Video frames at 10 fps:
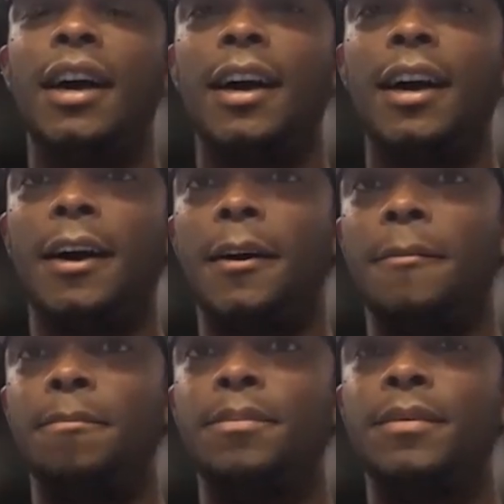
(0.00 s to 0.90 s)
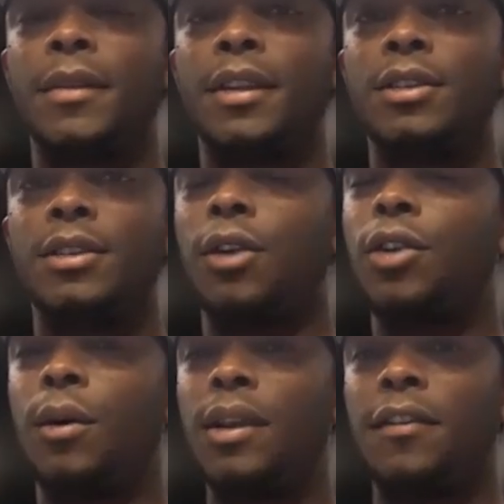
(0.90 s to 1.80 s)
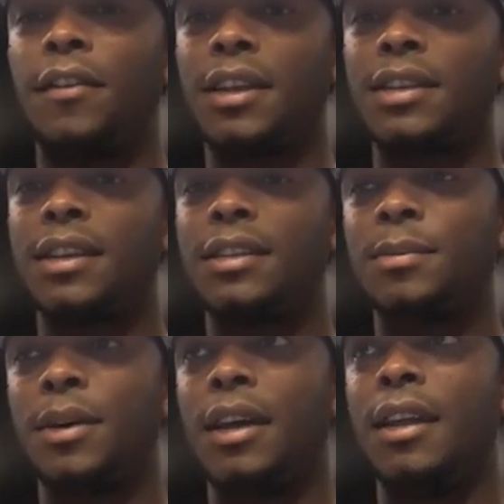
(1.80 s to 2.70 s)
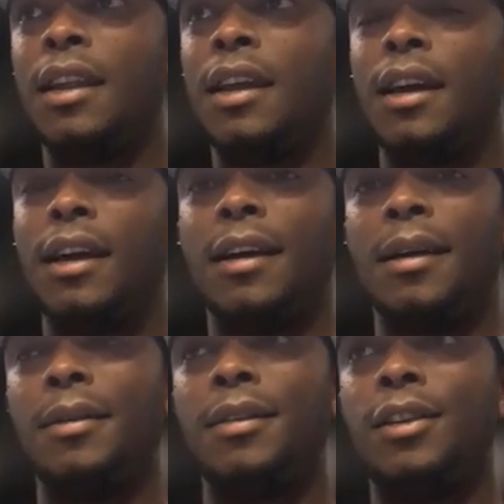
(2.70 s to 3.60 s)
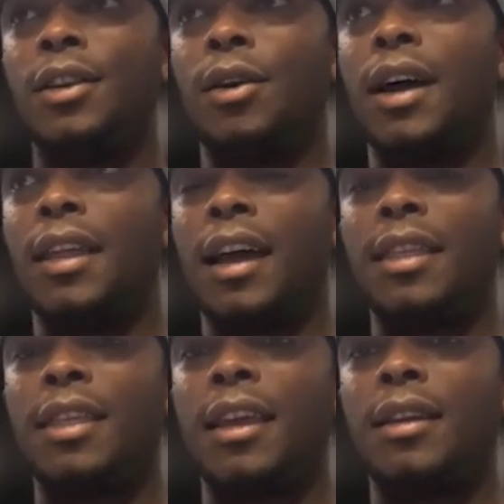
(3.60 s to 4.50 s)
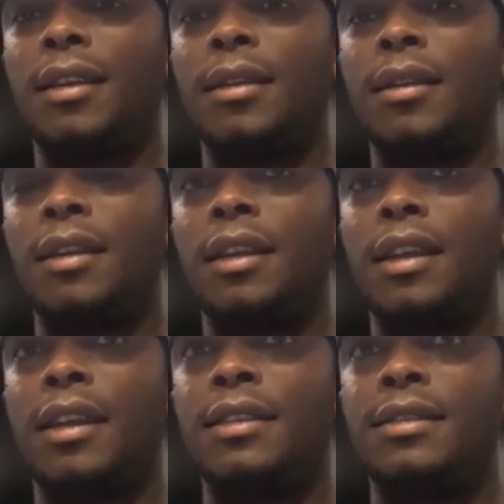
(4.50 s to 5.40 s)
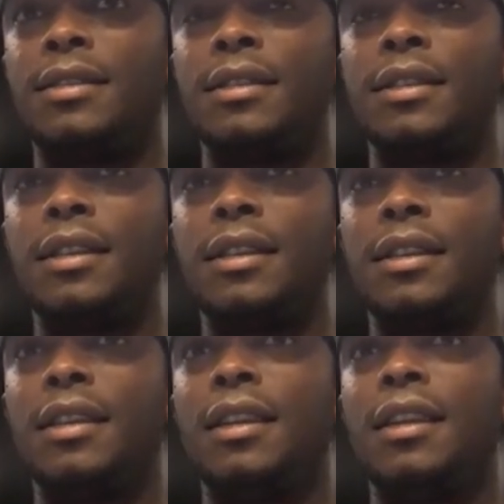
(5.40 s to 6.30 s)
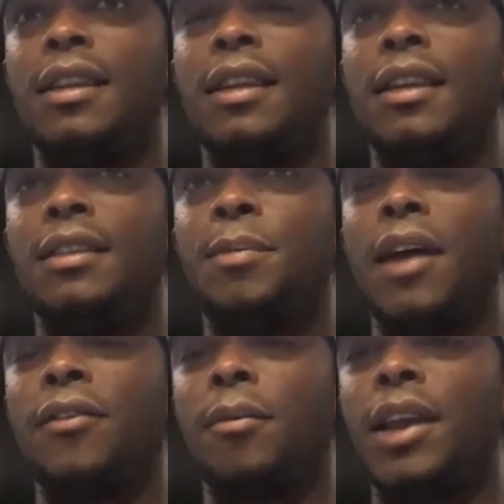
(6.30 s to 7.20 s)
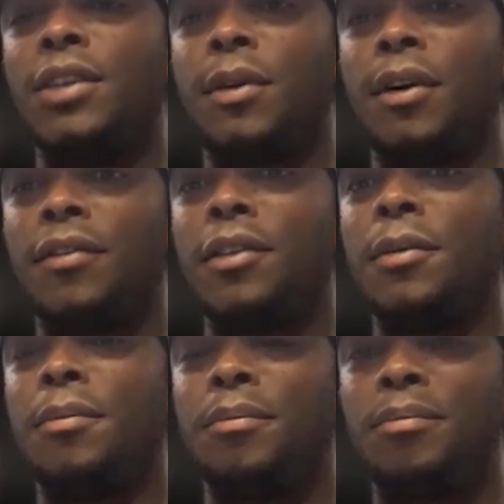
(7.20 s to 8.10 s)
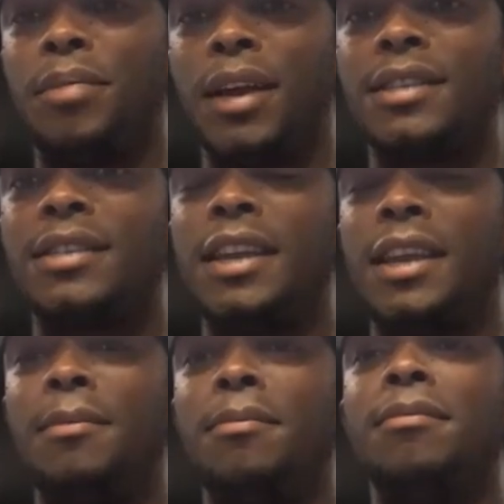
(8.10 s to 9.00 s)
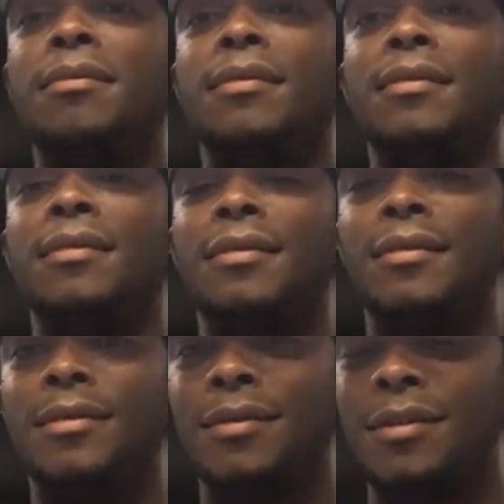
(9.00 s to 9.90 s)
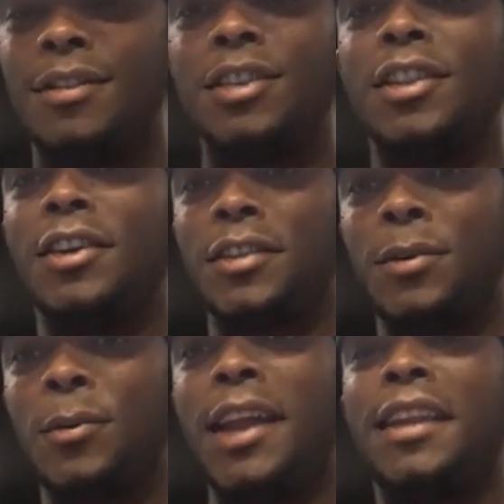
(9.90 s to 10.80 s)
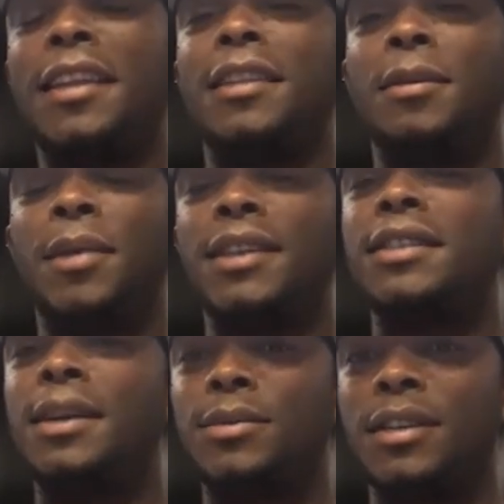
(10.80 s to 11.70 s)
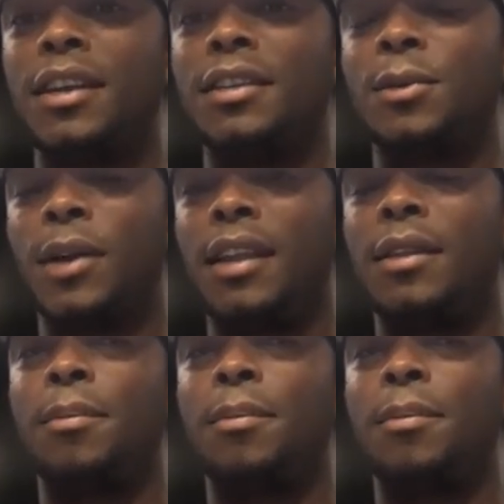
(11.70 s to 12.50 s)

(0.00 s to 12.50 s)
Um, so I don't know what the fix is, but uh, you know, I, I, think it's it's bad for baseball for the best team to look the way that the best teams to look the way that the